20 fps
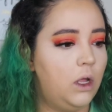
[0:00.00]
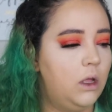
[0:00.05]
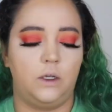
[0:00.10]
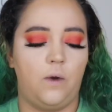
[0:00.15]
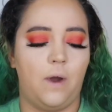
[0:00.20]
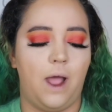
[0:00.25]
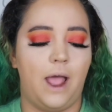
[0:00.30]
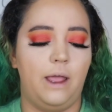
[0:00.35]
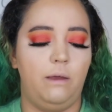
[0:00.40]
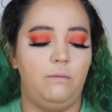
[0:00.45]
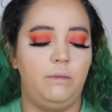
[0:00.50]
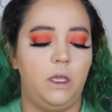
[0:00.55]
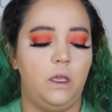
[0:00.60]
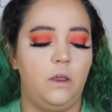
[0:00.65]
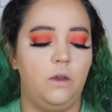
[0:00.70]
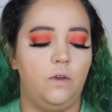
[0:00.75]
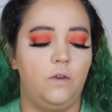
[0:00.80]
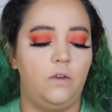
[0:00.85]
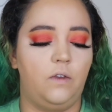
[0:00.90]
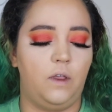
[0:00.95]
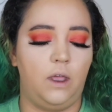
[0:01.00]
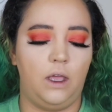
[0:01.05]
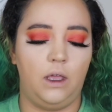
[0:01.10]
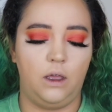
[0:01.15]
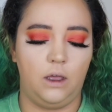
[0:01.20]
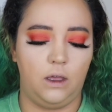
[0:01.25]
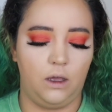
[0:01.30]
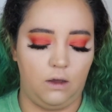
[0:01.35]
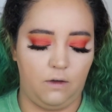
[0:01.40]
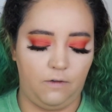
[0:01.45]
So I'm
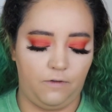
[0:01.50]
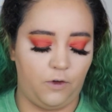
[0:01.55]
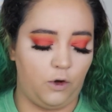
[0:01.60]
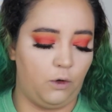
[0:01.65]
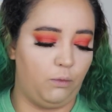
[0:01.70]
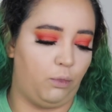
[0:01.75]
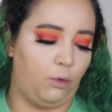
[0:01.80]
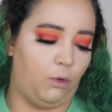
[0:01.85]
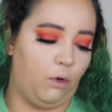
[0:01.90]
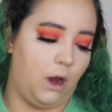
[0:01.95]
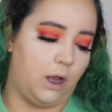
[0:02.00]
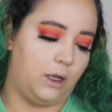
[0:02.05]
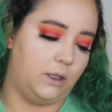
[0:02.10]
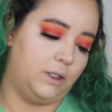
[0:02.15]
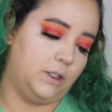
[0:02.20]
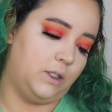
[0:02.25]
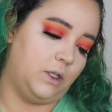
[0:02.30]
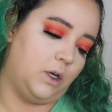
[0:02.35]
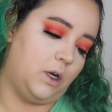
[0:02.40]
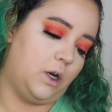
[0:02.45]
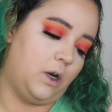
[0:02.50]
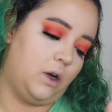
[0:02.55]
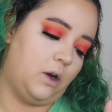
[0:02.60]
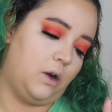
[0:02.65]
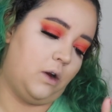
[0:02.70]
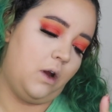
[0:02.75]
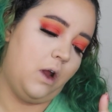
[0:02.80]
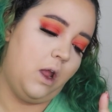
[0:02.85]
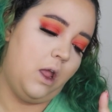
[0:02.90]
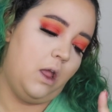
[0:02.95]
using for
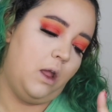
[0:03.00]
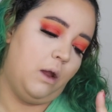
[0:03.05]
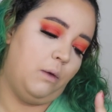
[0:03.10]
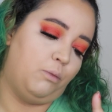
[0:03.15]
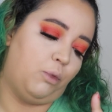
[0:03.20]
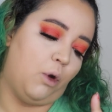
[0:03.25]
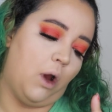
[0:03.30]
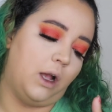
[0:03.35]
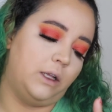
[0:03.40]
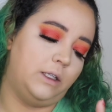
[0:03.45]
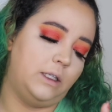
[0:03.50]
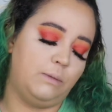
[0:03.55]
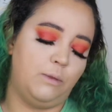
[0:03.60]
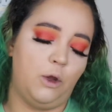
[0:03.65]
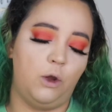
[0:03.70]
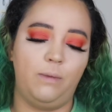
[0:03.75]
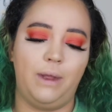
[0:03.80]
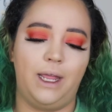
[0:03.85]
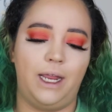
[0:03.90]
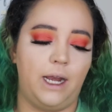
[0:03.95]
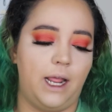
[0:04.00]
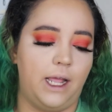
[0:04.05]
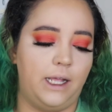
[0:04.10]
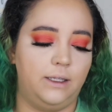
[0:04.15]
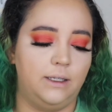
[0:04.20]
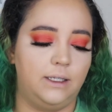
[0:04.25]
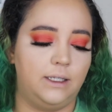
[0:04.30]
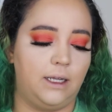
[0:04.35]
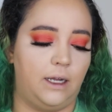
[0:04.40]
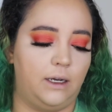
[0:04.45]
bronzer, Bronze Moment
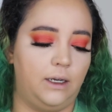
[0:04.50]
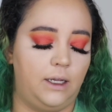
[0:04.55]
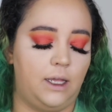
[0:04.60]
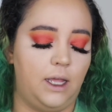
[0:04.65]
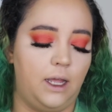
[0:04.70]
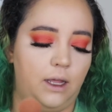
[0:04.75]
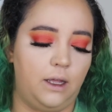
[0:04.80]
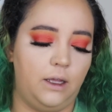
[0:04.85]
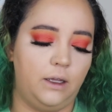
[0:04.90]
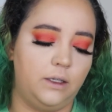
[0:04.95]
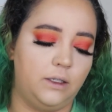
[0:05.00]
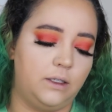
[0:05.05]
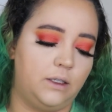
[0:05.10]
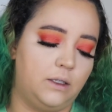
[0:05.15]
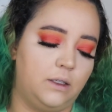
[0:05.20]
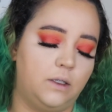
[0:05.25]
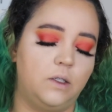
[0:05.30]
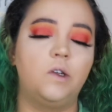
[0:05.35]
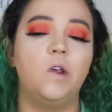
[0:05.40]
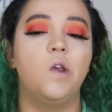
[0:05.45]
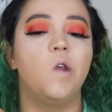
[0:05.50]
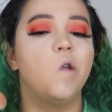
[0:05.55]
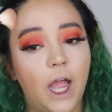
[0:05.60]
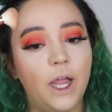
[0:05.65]
and Sunkissed.